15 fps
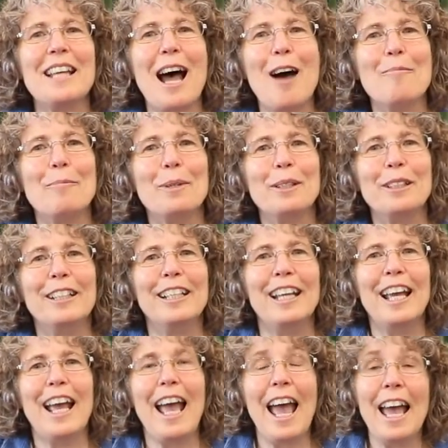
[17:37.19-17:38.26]
up.
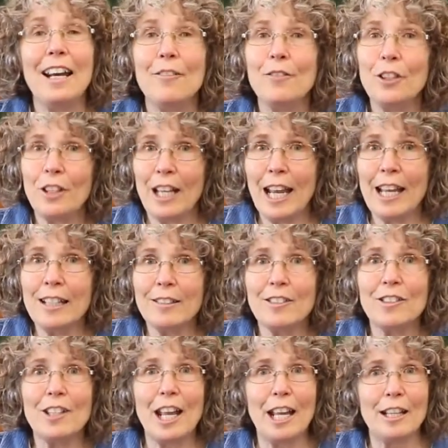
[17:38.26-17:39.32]
And if you can't
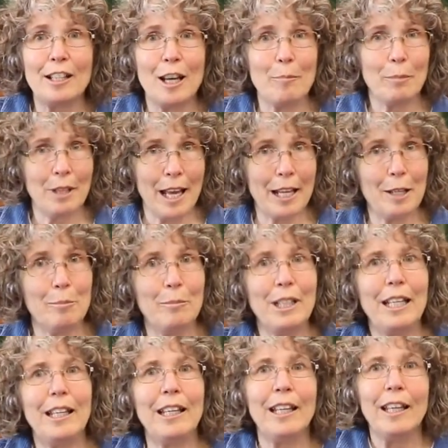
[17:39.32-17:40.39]
stand up like
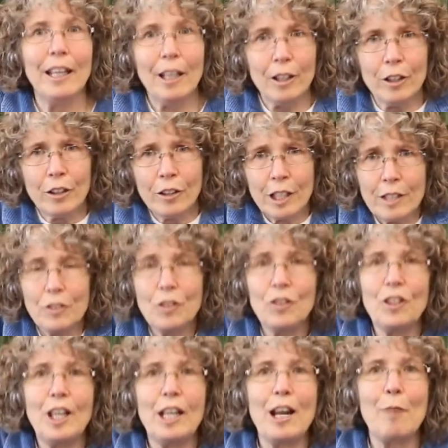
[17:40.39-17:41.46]
me, you can
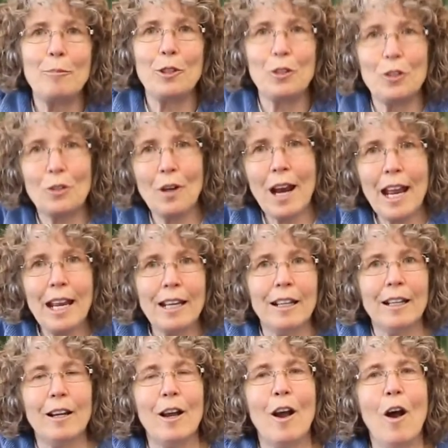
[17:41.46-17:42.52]
sit up
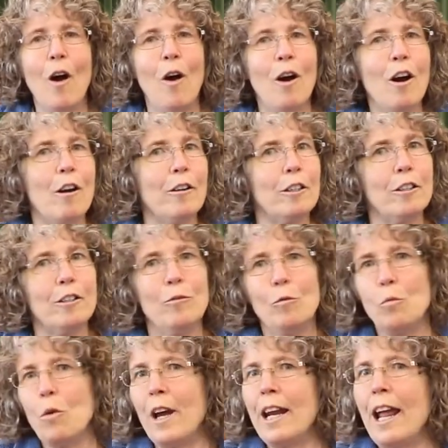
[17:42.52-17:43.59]
straight or
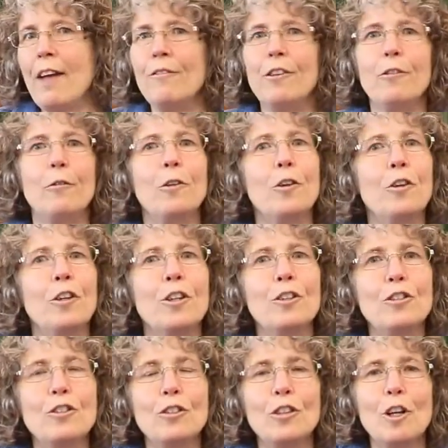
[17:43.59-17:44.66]
whatever you can
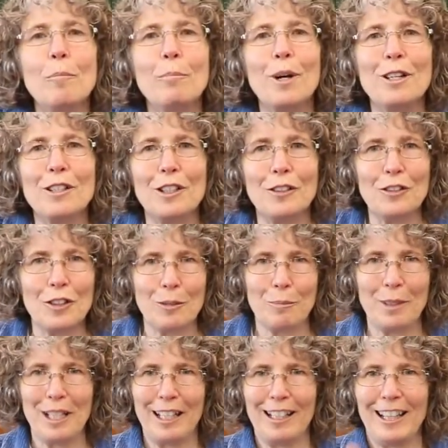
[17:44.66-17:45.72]
do to
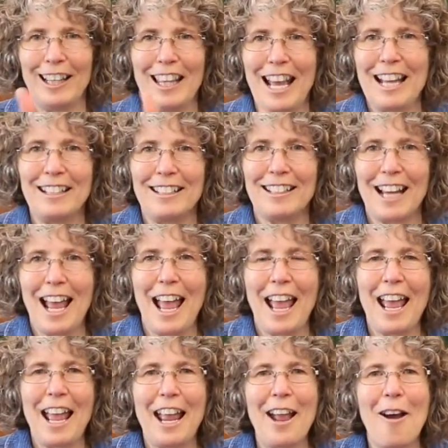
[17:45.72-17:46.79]
participate. That's
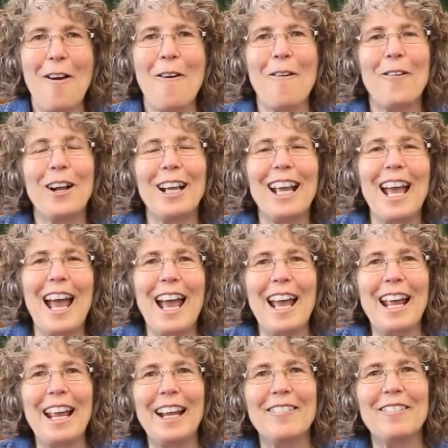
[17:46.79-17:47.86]

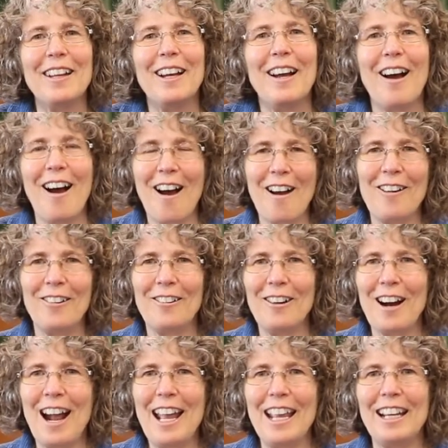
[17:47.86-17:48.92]
A-okay. All
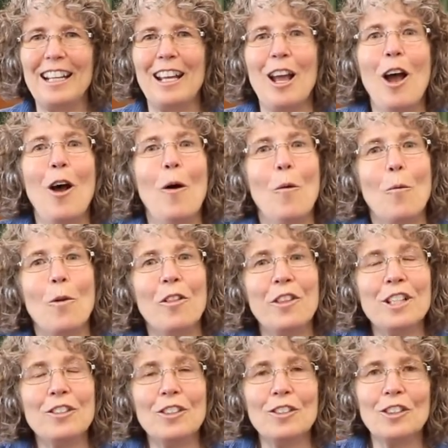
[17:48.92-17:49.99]
right. Well,
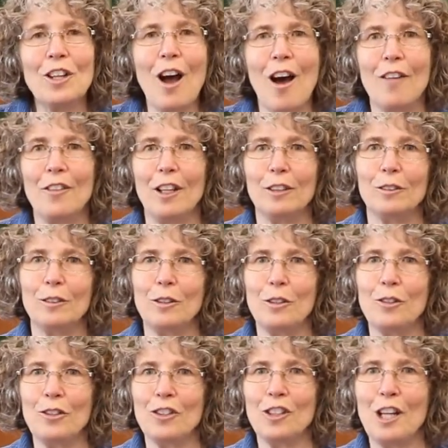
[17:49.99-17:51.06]
this is called the
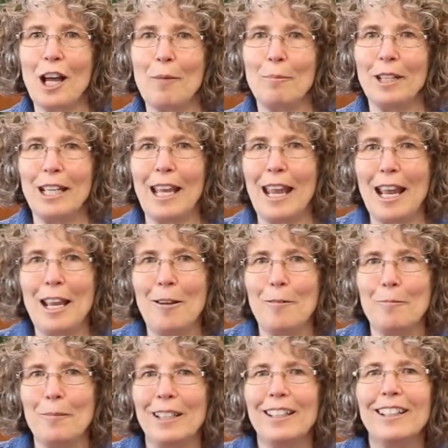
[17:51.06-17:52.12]
Loosen Up Game.